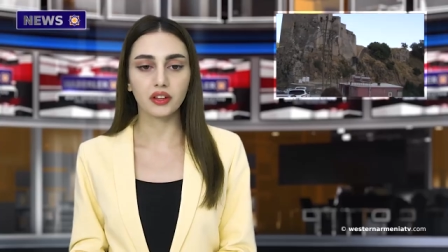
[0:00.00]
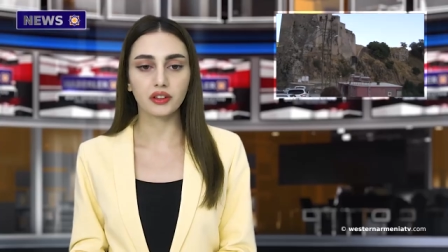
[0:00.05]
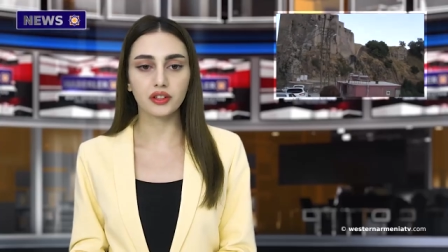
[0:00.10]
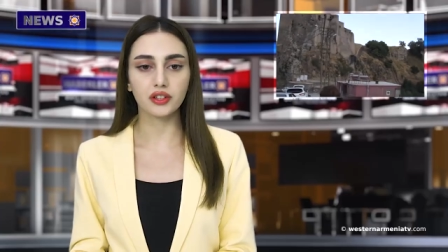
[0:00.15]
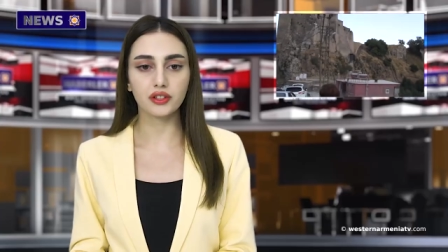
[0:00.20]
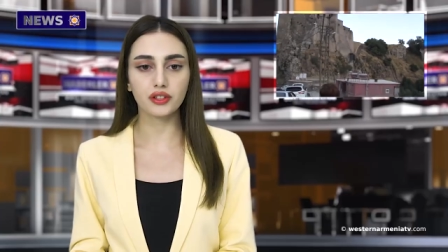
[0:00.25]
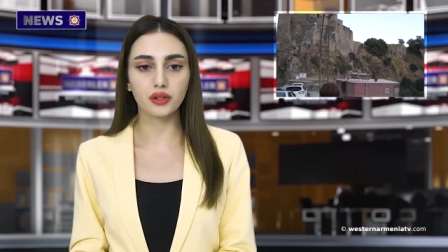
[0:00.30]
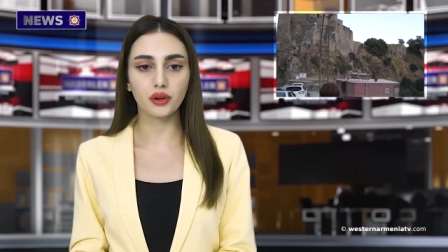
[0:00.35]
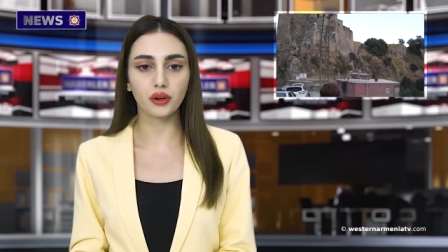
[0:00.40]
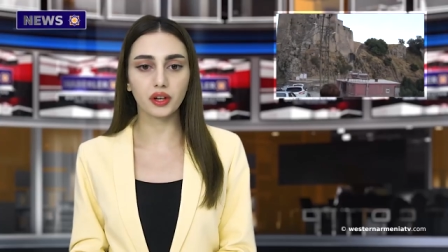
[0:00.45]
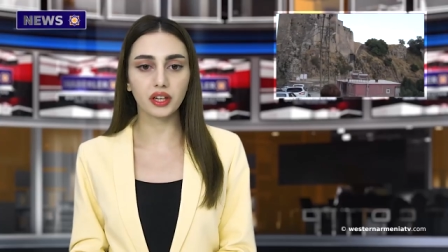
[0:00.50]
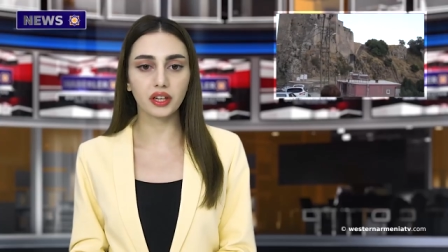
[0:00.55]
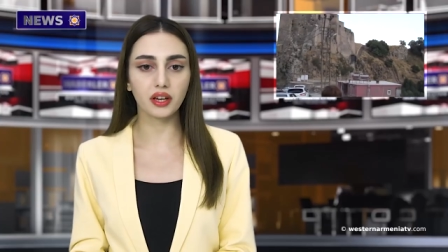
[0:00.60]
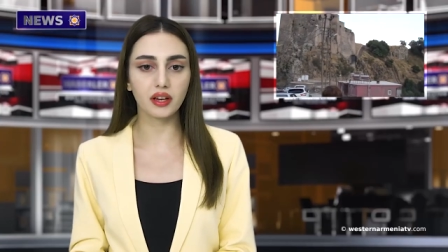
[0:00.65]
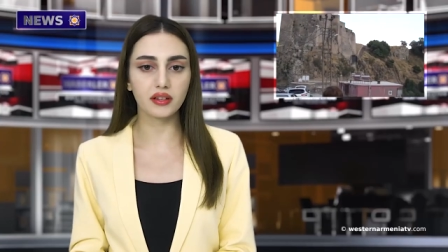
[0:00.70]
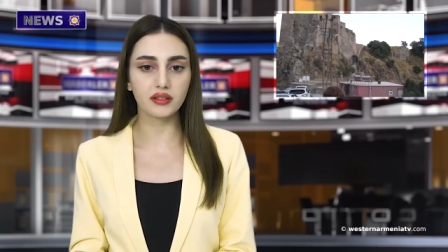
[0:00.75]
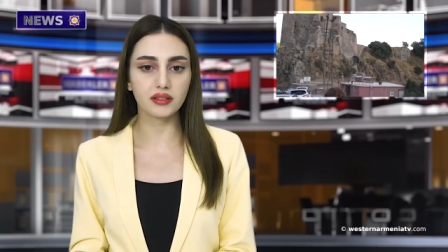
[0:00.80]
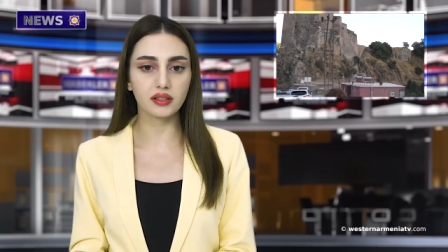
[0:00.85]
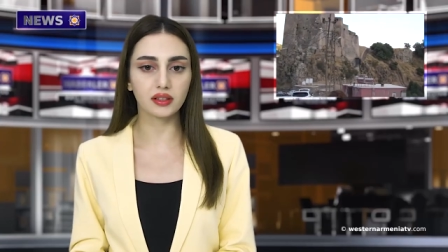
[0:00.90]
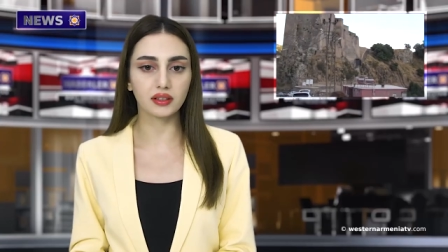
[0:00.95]
The historic
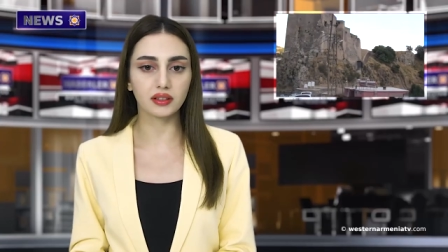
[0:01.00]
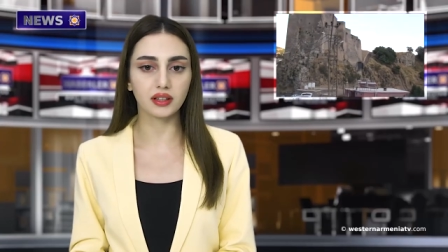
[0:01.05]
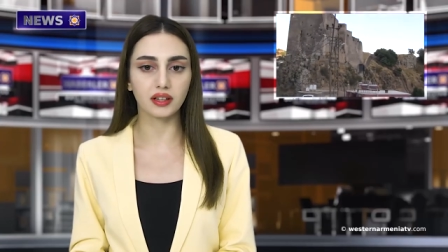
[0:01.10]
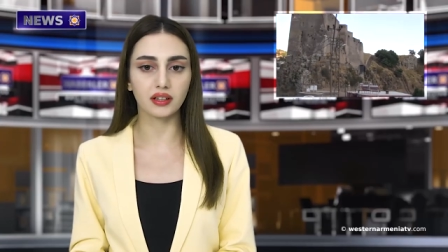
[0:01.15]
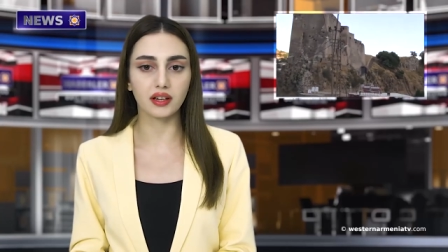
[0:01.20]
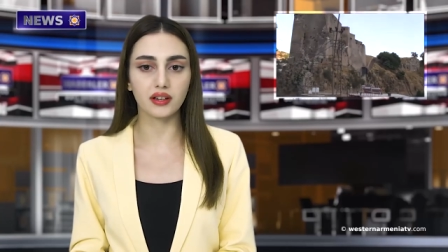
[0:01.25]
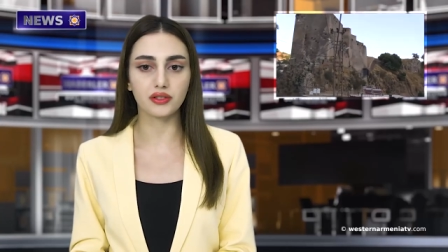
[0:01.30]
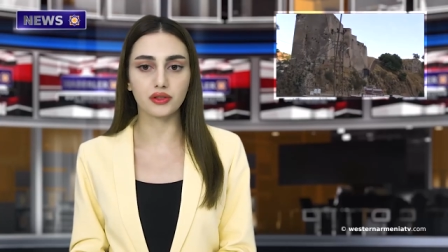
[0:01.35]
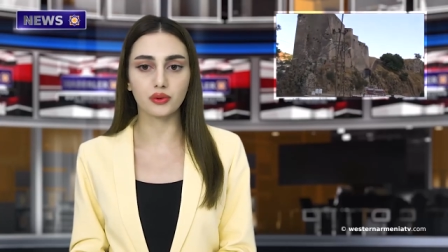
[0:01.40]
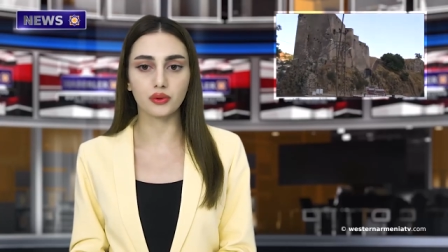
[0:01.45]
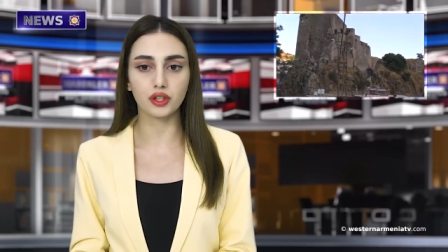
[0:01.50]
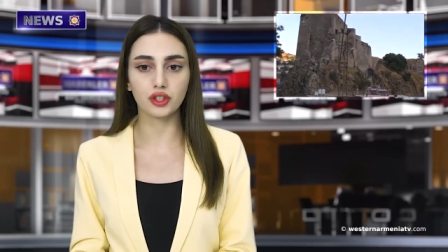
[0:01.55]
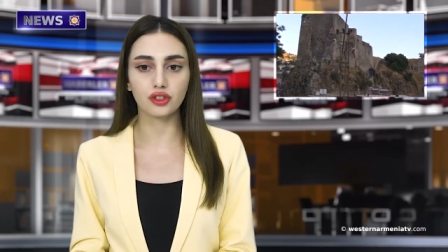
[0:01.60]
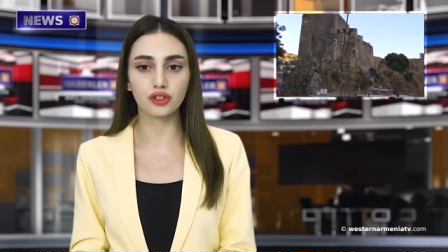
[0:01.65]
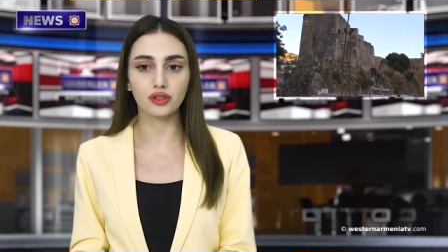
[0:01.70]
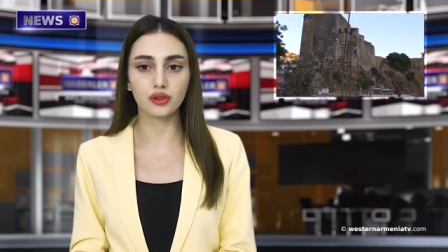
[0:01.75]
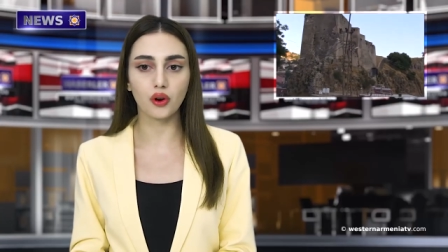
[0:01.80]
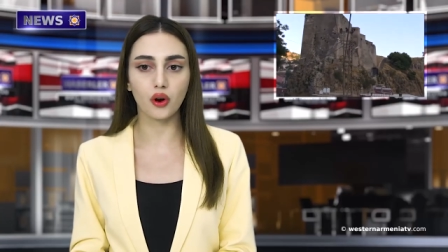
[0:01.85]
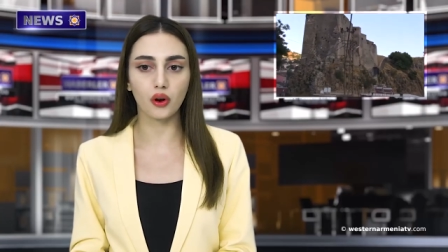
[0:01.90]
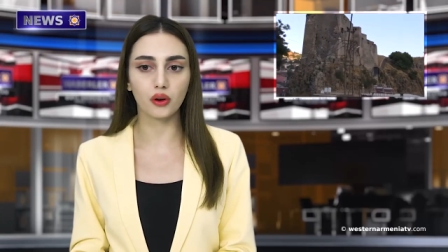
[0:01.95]
castle that has
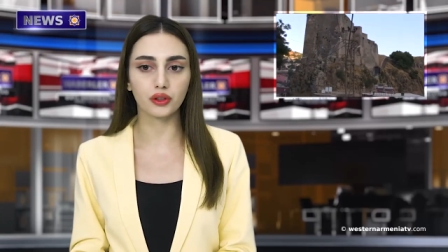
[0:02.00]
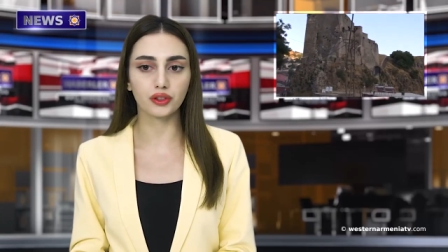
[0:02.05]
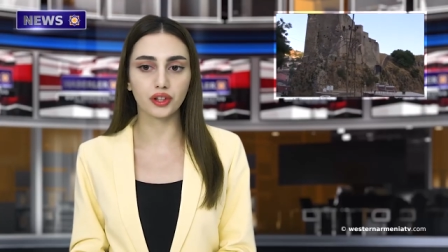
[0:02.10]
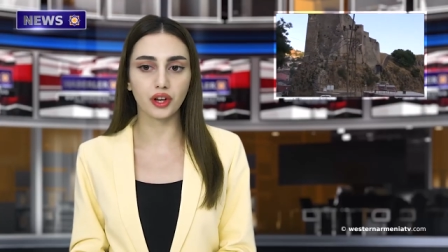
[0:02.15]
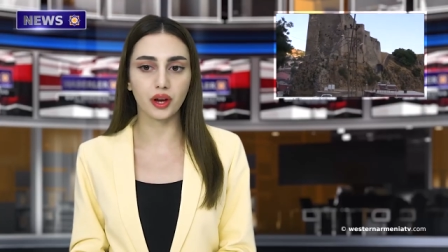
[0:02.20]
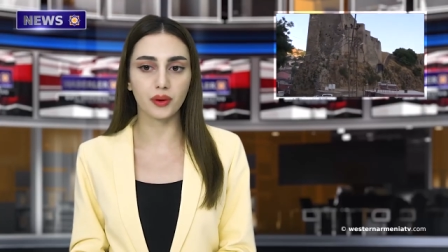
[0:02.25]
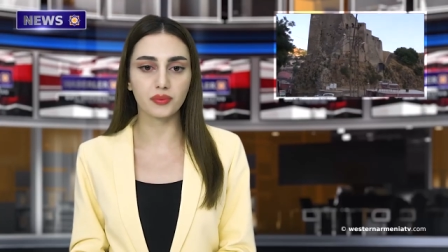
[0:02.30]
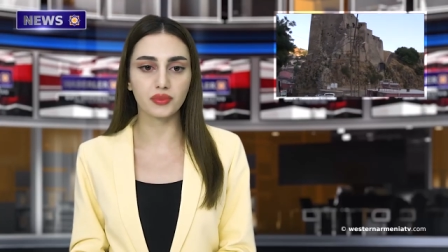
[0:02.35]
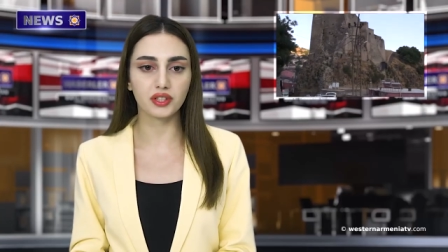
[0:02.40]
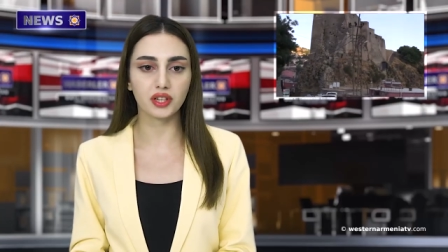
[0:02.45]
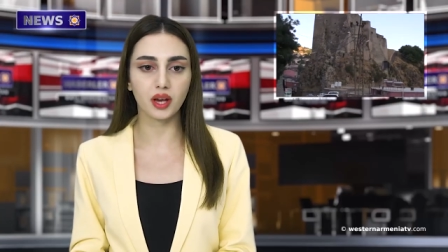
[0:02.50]
reached to our times